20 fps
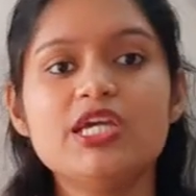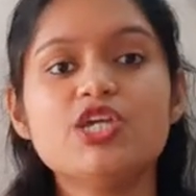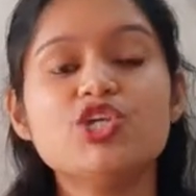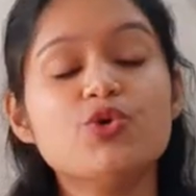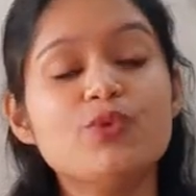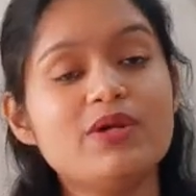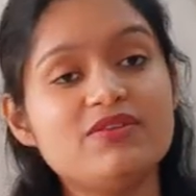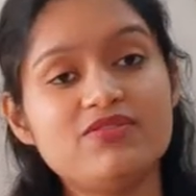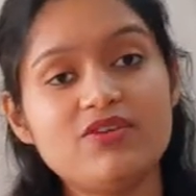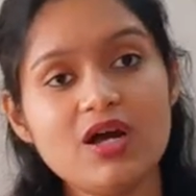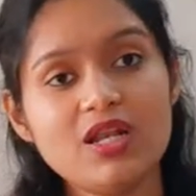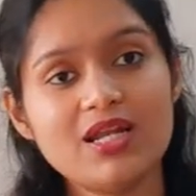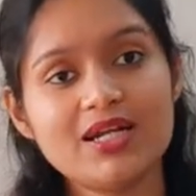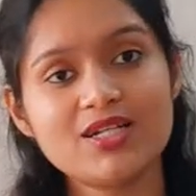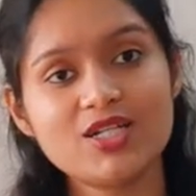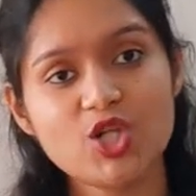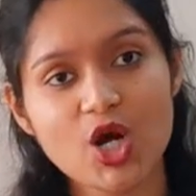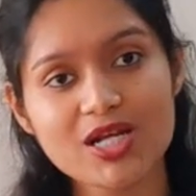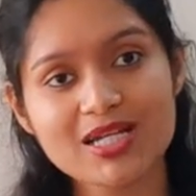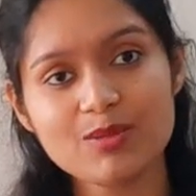you will fall
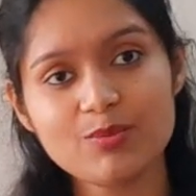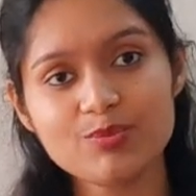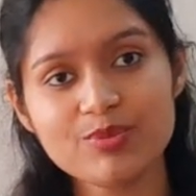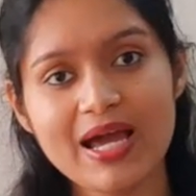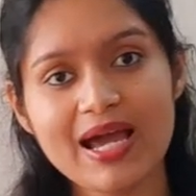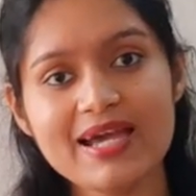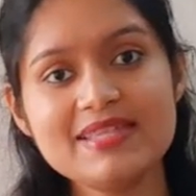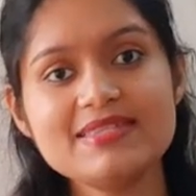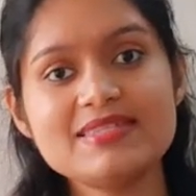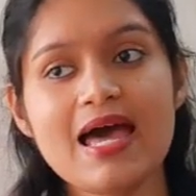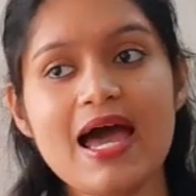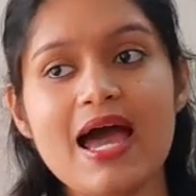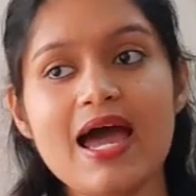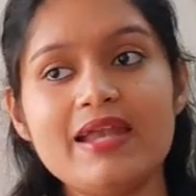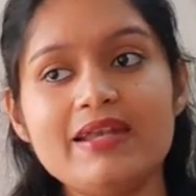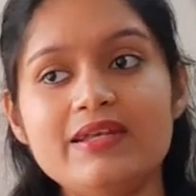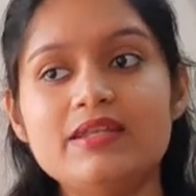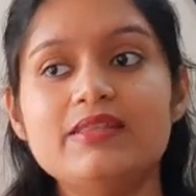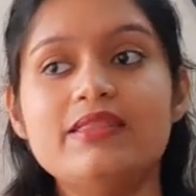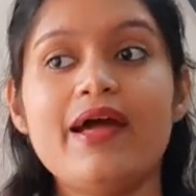under non-compliance,
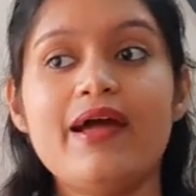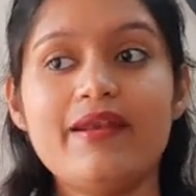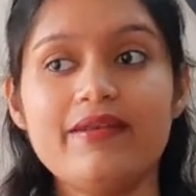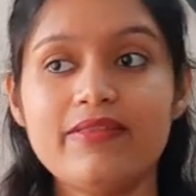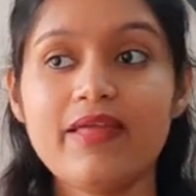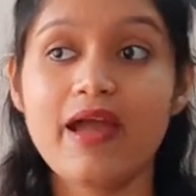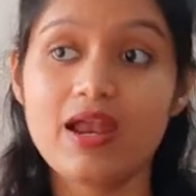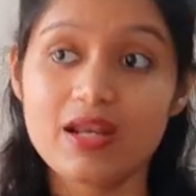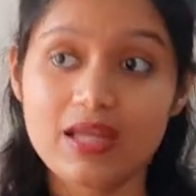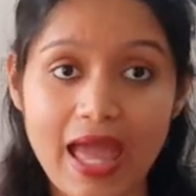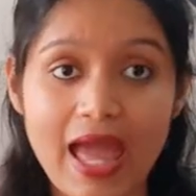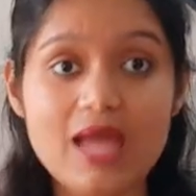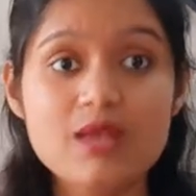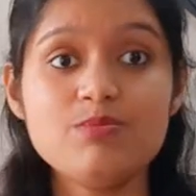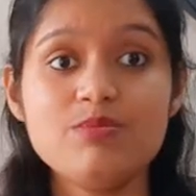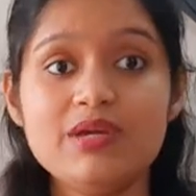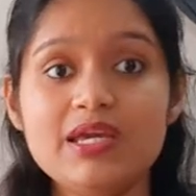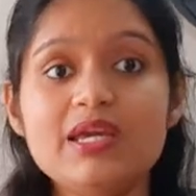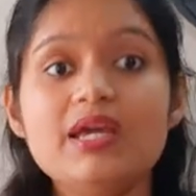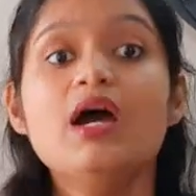and there
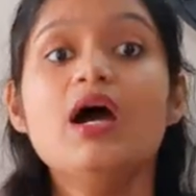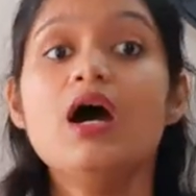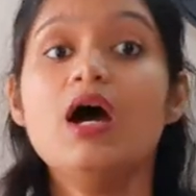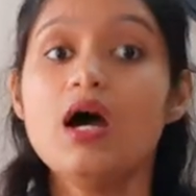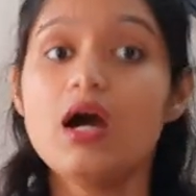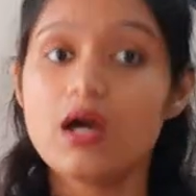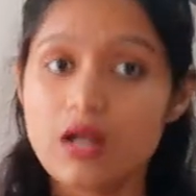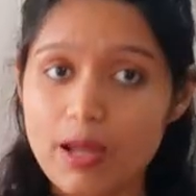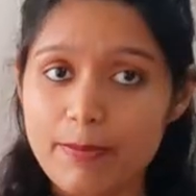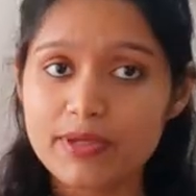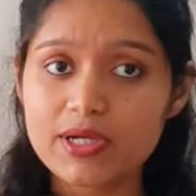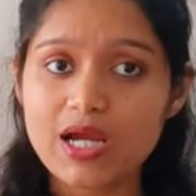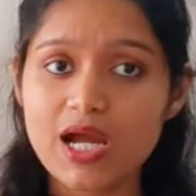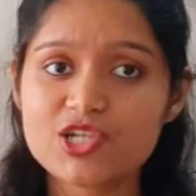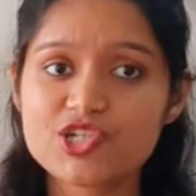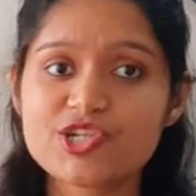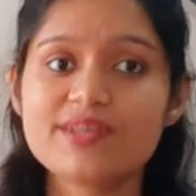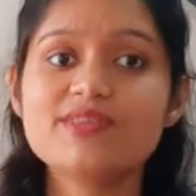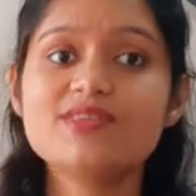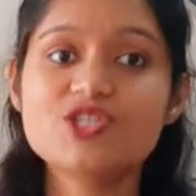can be
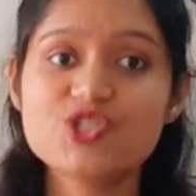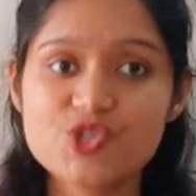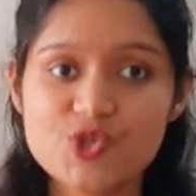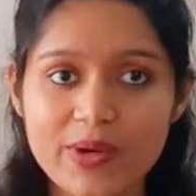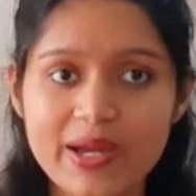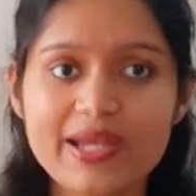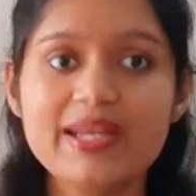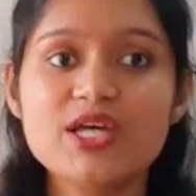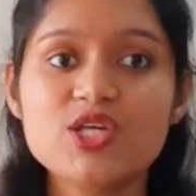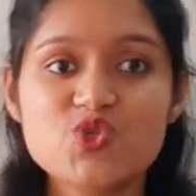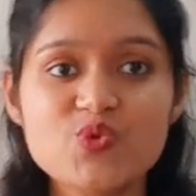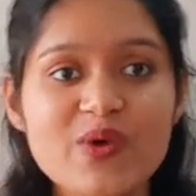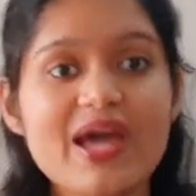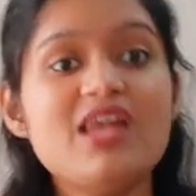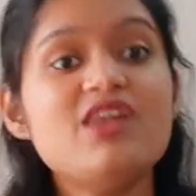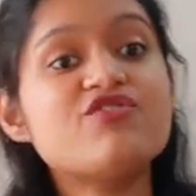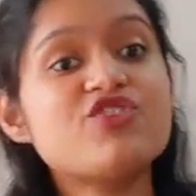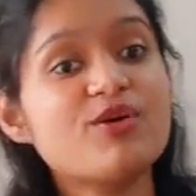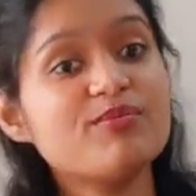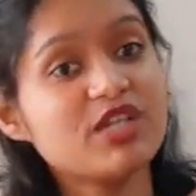repercussions to it as
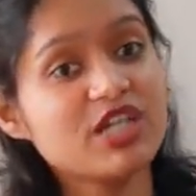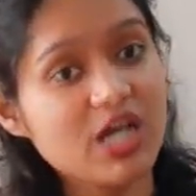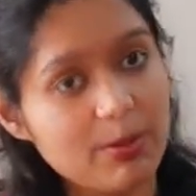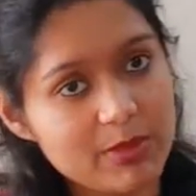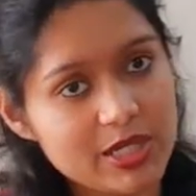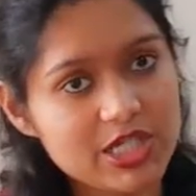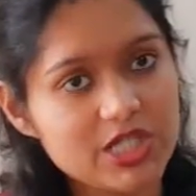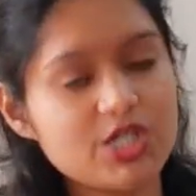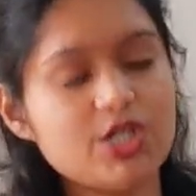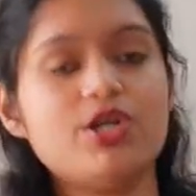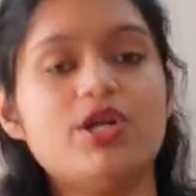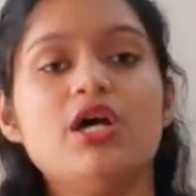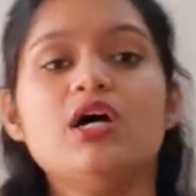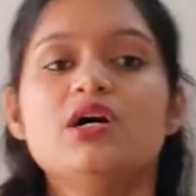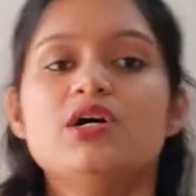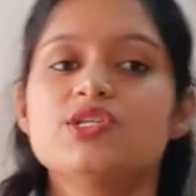well from the coming year.